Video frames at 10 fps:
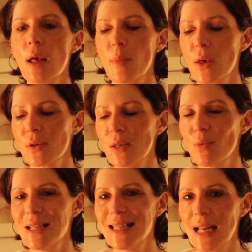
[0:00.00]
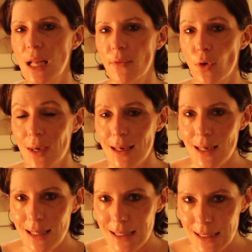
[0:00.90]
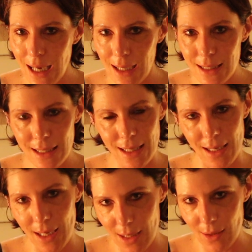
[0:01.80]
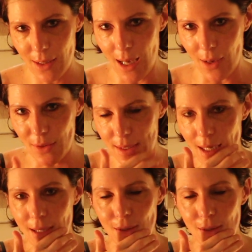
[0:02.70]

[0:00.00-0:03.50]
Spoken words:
because it will deliver inside and not outside.